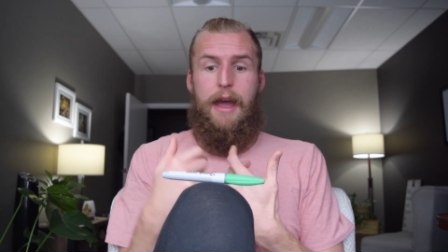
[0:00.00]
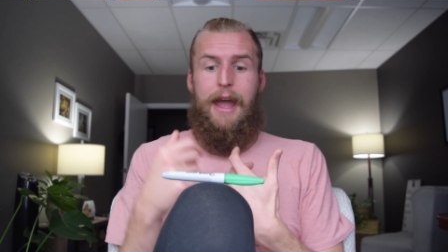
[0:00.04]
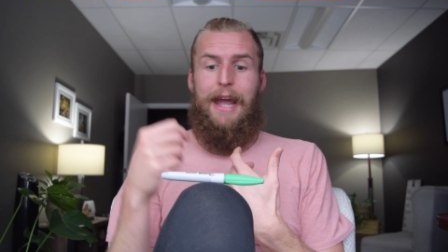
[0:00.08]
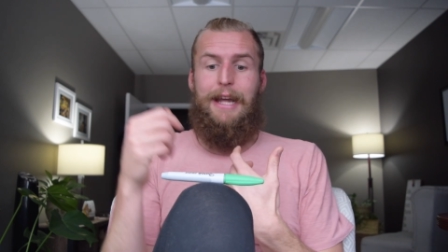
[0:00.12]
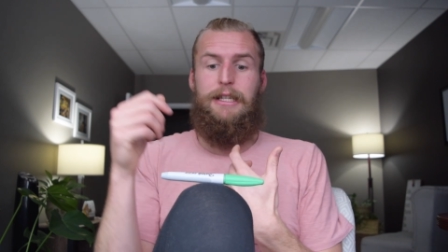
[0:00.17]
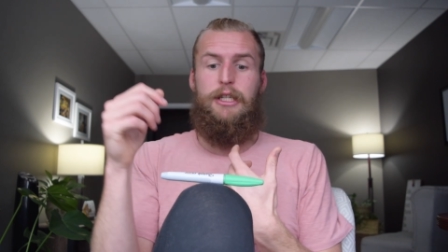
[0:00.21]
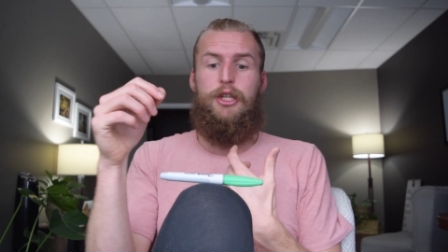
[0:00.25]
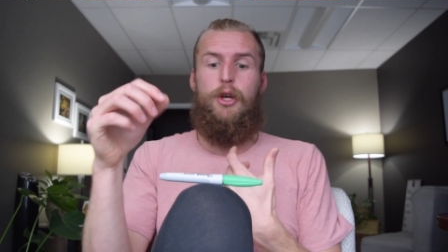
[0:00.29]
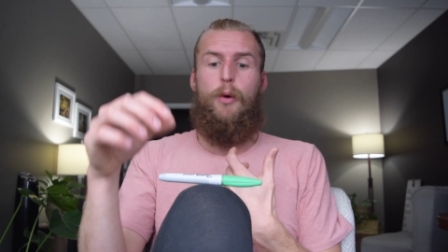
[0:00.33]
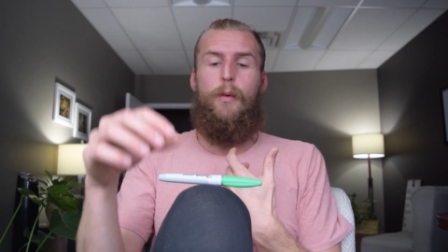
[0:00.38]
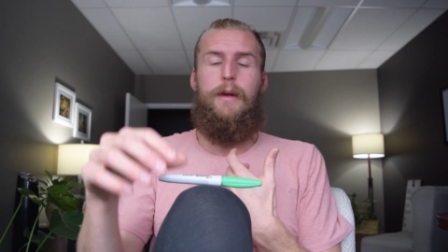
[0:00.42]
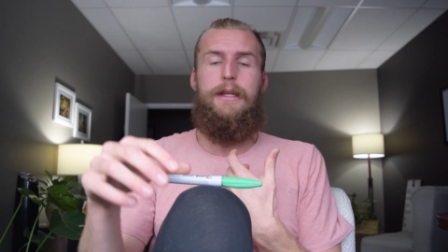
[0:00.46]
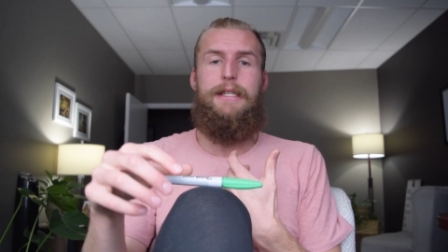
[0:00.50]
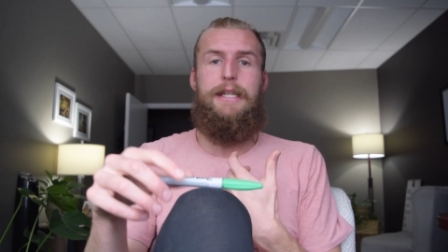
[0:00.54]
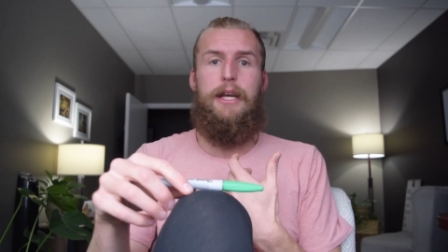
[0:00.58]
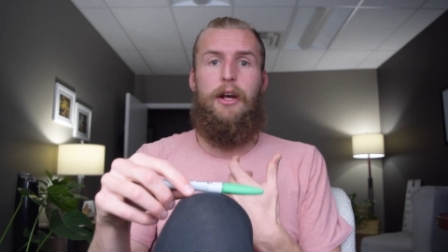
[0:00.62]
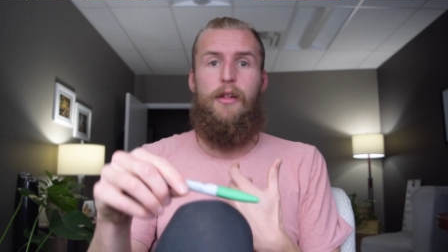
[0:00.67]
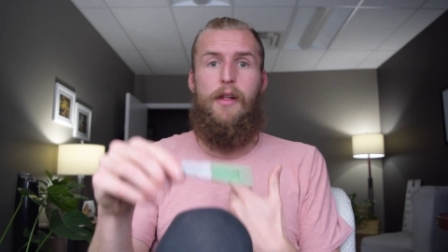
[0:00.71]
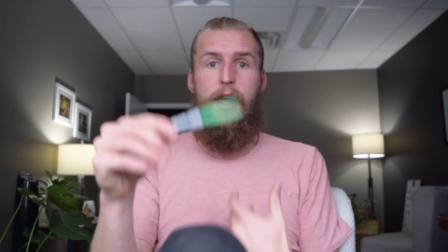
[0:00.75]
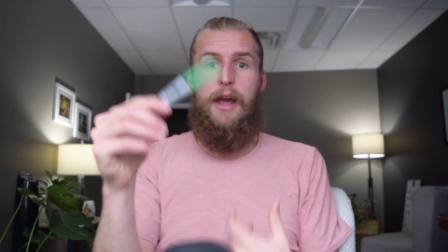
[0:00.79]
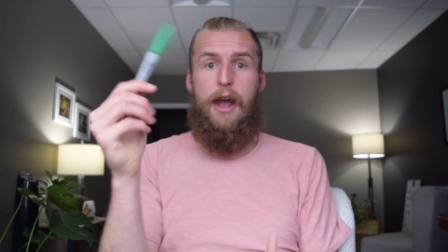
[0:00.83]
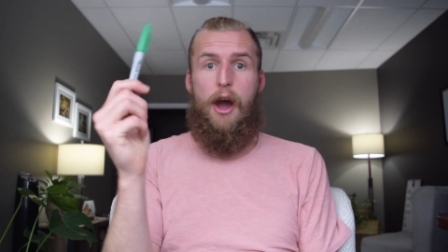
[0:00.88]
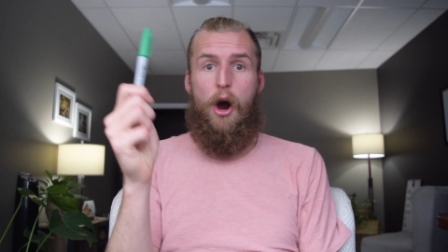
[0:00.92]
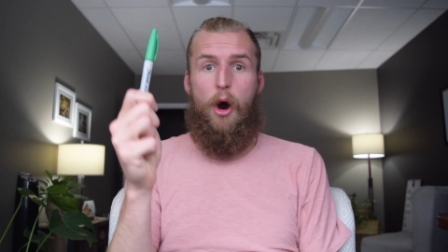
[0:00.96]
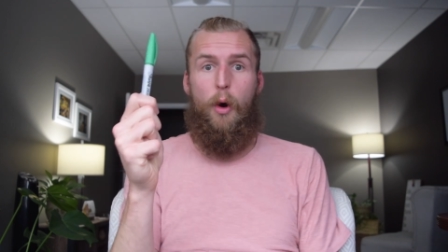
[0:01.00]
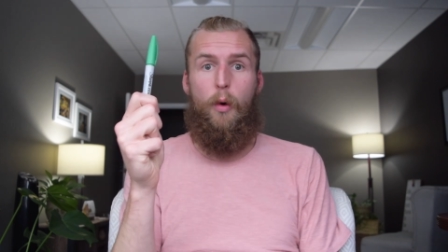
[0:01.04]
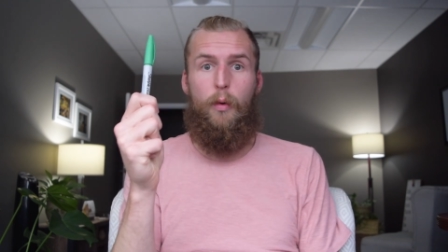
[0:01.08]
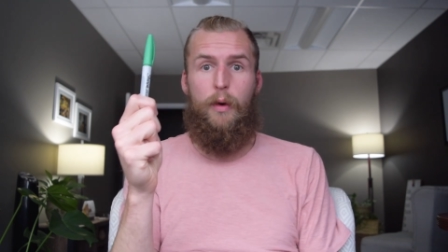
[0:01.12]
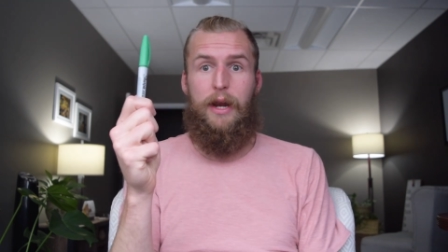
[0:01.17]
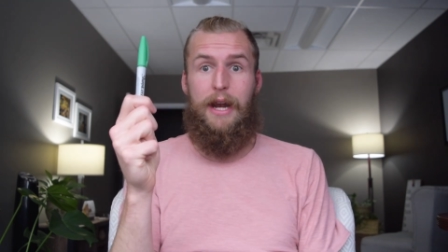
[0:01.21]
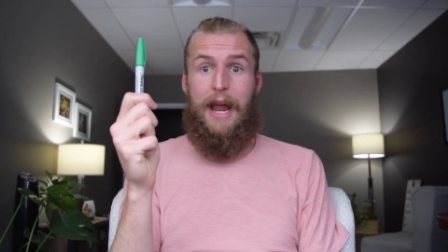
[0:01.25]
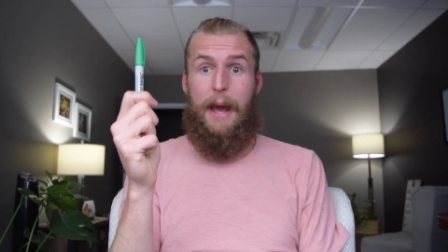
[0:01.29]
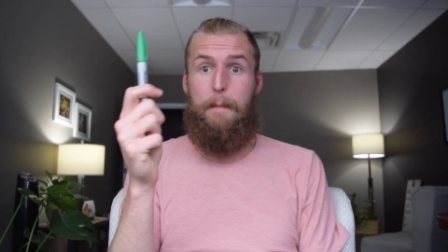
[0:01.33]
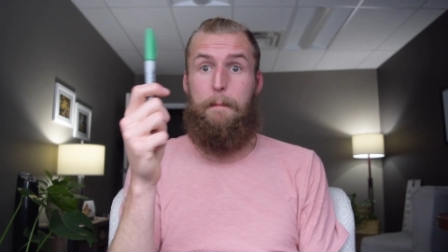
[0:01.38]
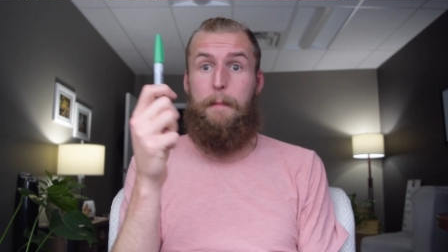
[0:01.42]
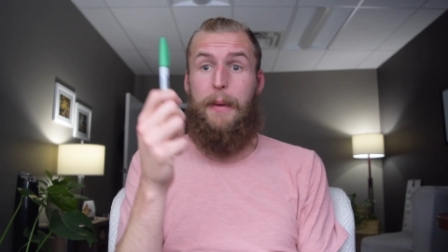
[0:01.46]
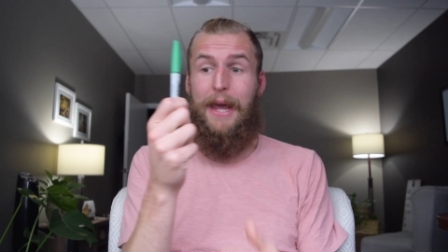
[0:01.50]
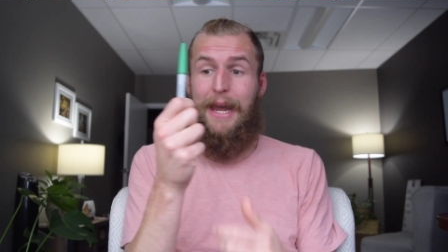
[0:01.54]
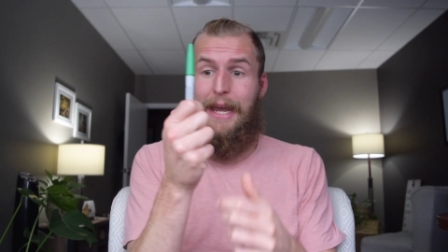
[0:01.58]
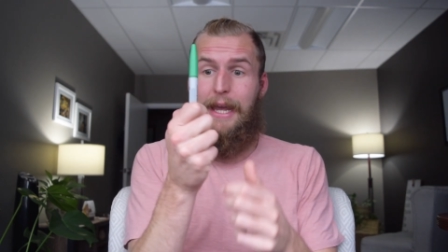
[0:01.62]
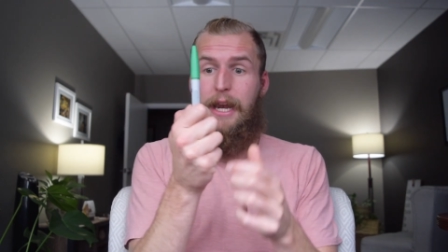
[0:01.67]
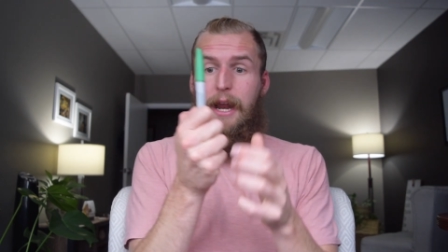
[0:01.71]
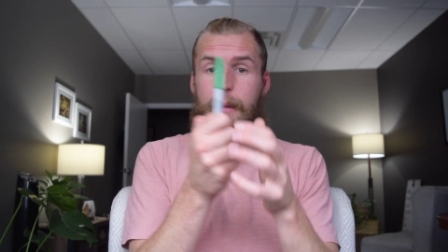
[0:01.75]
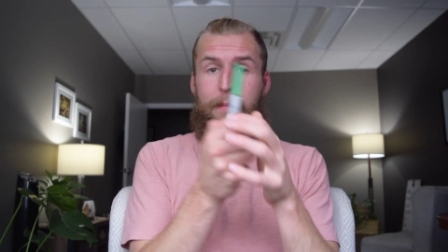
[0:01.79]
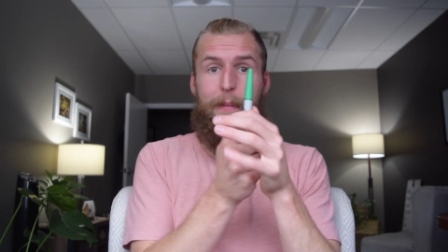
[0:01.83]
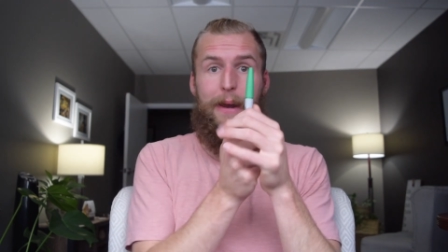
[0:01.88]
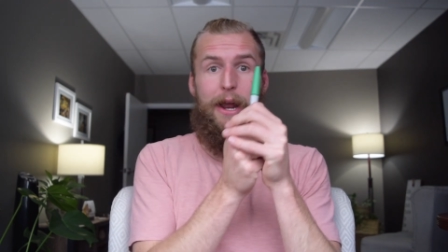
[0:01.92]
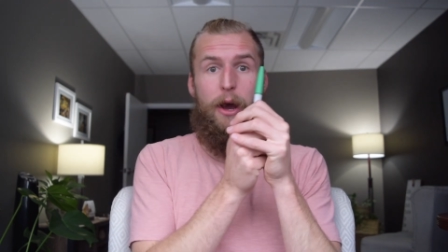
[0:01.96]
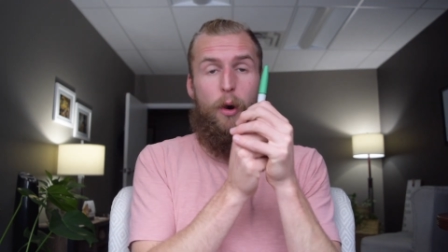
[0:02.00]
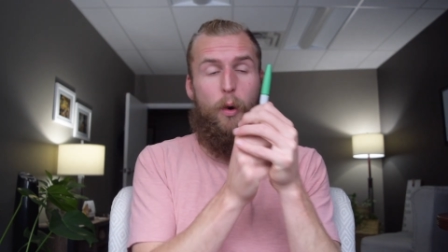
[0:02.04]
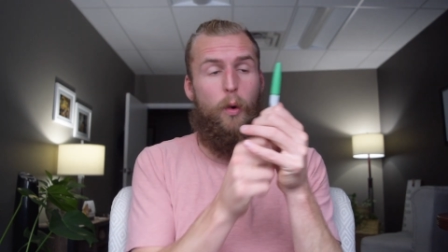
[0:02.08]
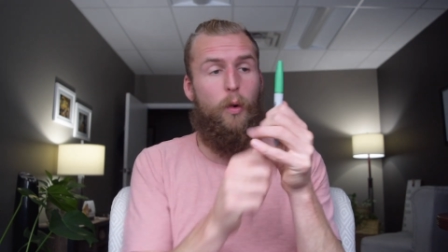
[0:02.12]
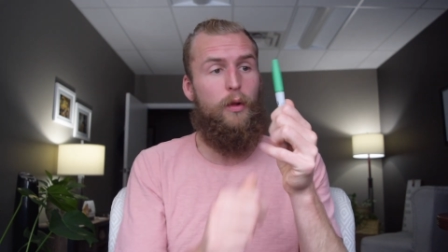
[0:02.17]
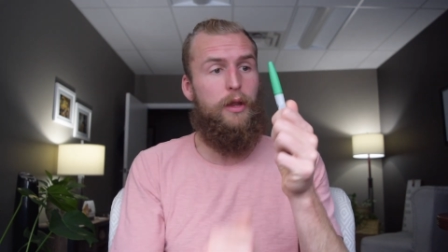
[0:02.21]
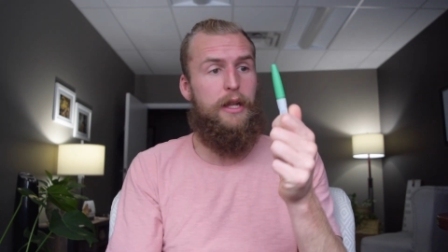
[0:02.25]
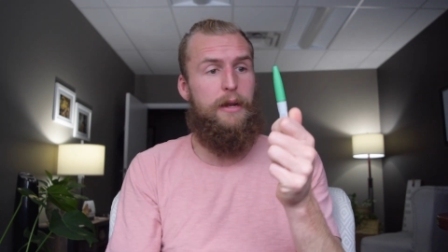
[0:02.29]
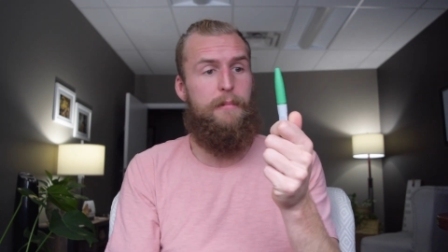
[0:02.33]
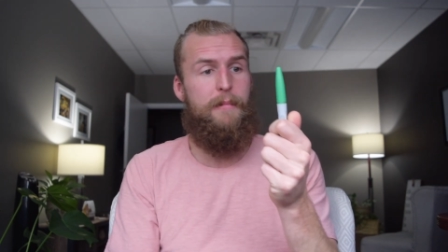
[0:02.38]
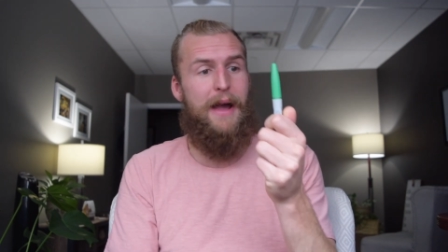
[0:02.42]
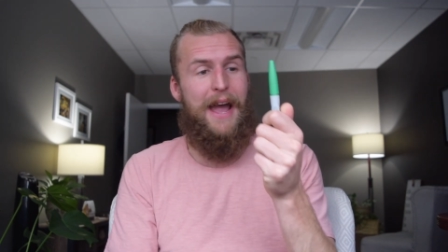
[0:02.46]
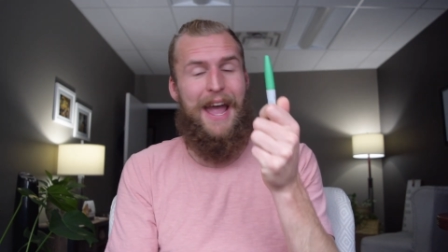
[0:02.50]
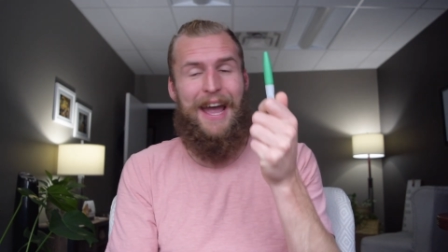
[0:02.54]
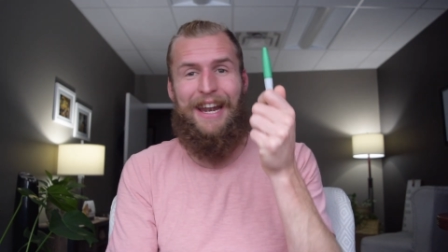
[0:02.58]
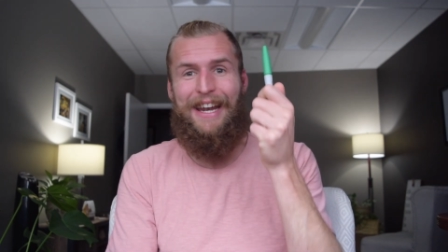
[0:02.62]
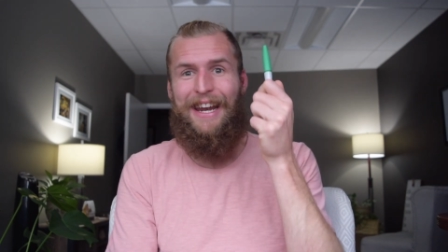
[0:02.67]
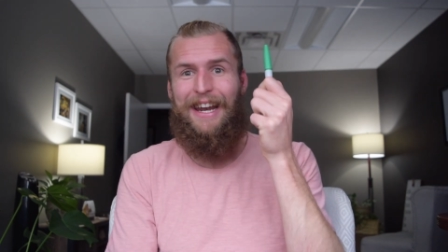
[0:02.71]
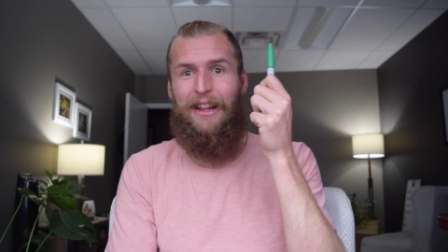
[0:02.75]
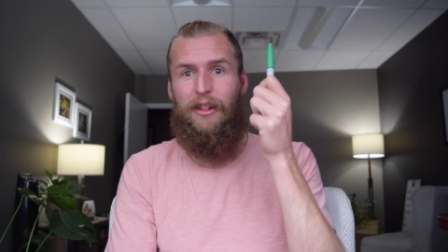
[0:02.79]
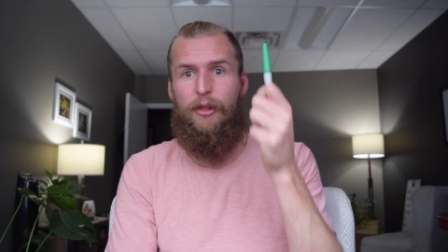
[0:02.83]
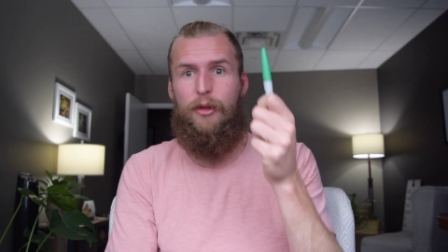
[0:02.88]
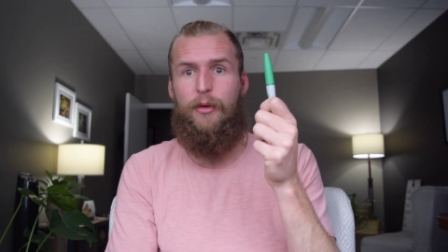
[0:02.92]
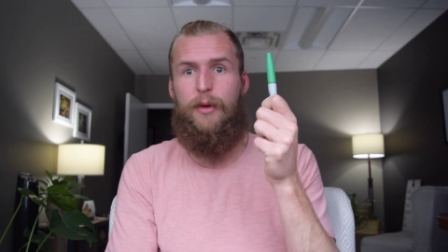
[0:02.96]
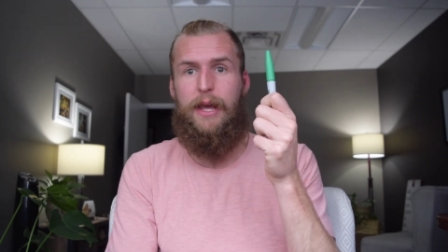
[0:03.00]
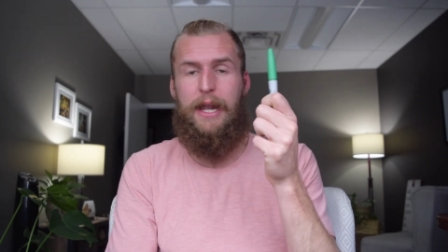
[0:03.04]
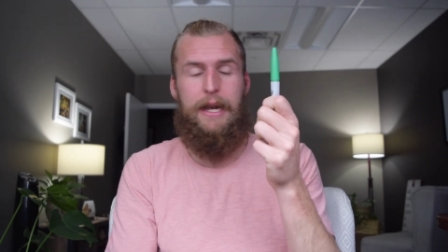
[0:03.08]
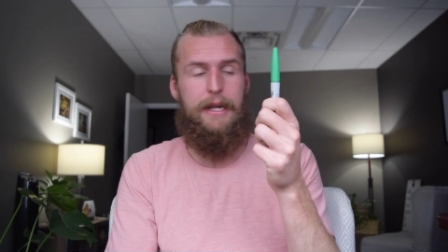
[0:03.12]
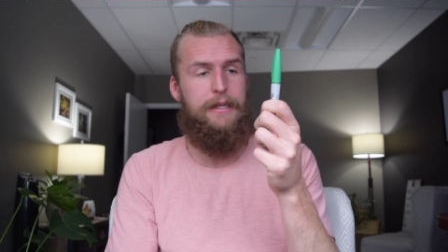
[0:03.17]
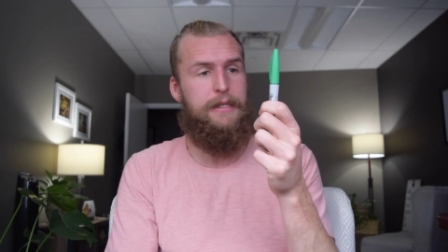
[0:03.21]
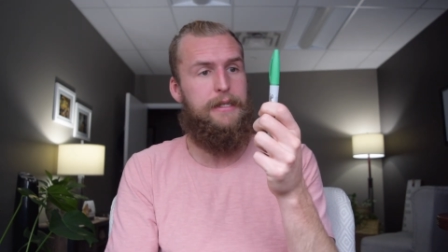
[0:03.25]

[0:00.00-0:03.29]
And so until I own it, I pick it up and I hold it in my hand and I look at it,